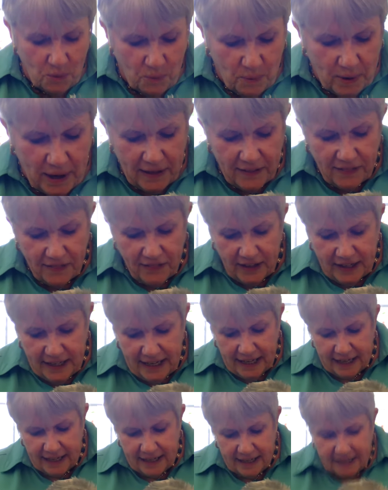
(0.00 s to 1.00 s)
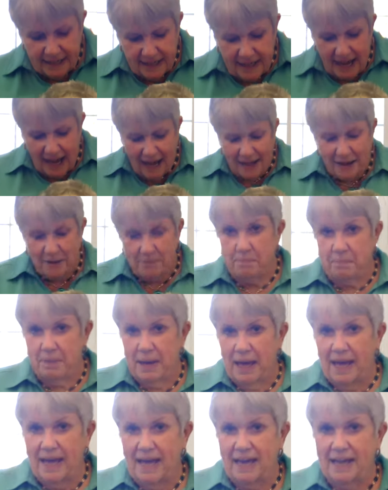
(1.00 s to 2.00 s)
With a knick-knack
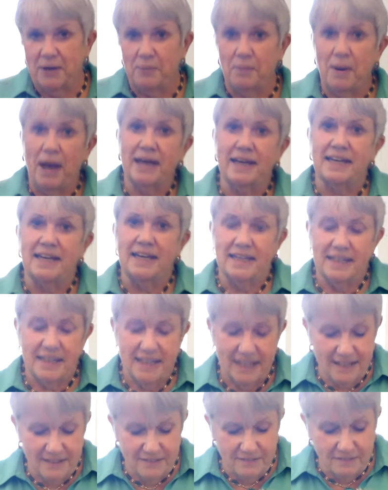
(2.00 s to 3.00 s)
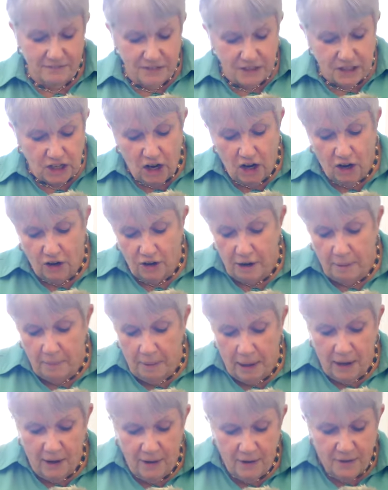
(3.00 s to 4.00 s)
paddywhack, give a dog a
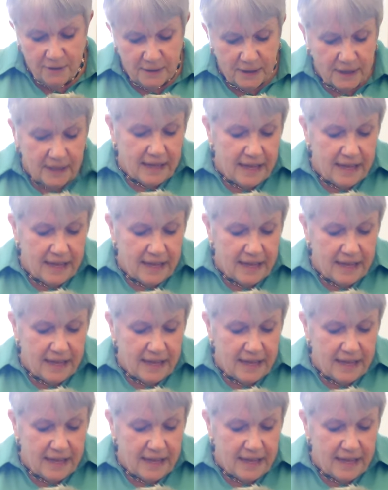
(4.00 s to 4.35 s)
bone.